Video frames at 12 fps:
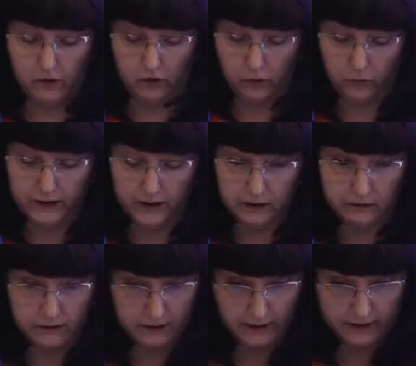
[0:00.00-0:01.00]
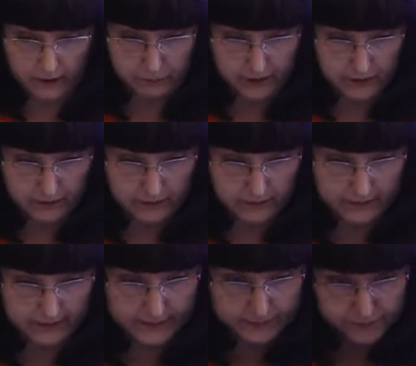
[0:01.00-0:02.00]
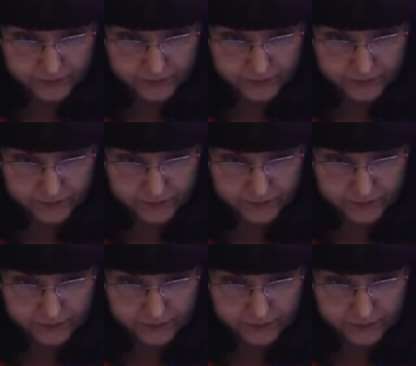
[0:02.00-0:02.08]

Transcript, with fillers: So we need the high speed internet.